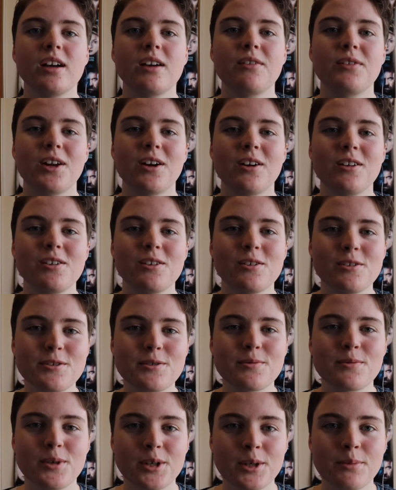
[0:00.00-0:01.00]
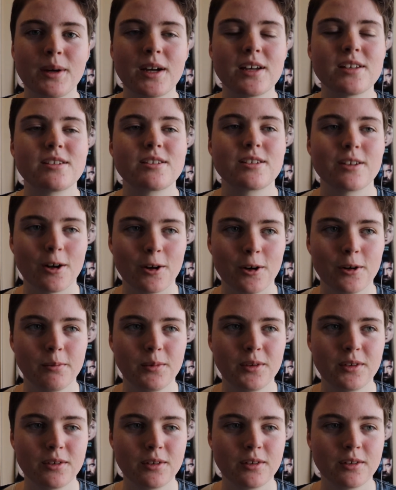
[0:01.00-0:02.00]
If you don't use water-based
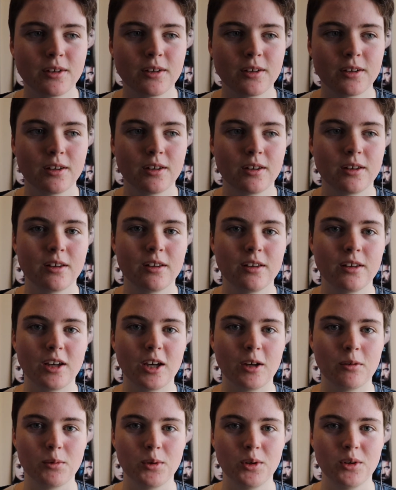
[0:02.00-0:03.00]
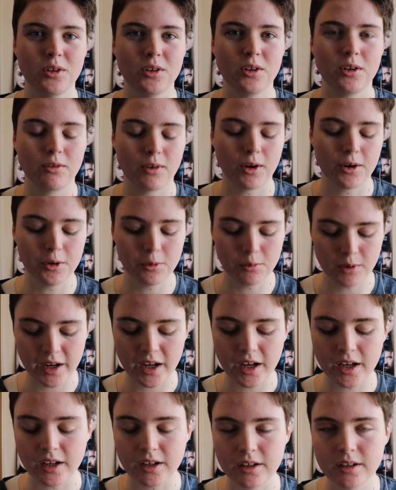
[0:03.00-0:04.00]
soaps, it will erode
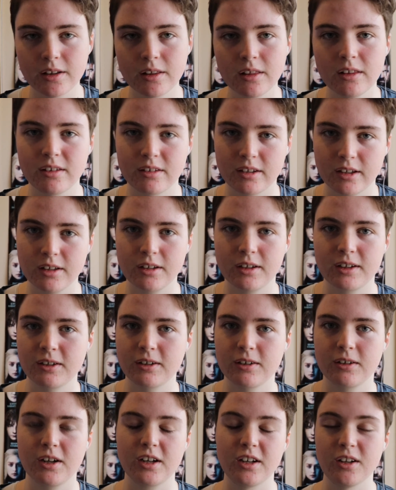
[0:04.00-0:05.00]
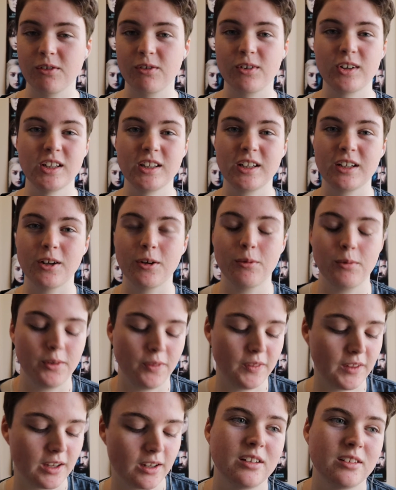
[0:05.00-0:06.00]
away the silicon, and you really don't
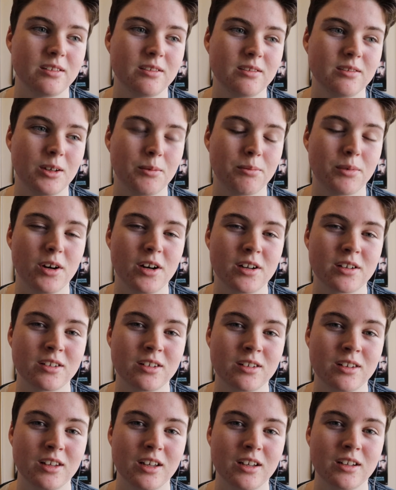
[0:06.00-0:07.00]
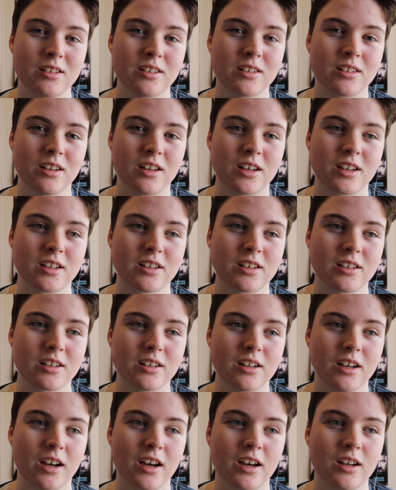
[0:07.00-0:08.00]
want that. A product that's like
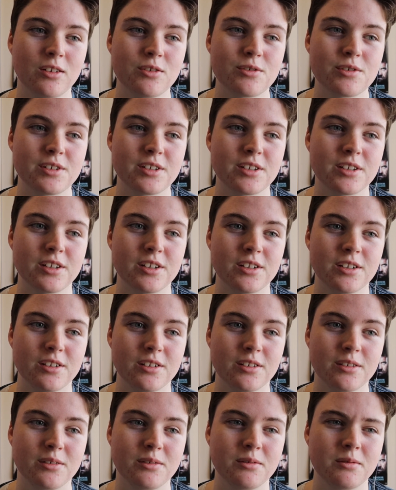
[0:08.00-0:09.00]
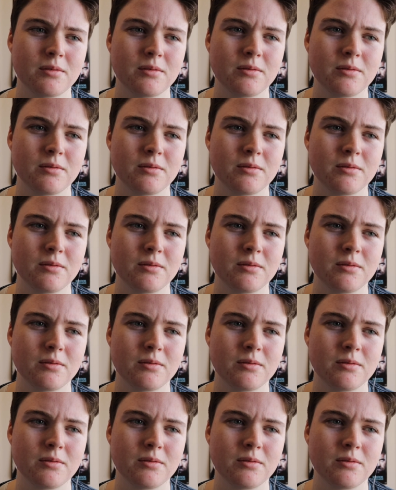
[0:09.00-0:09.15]
$150,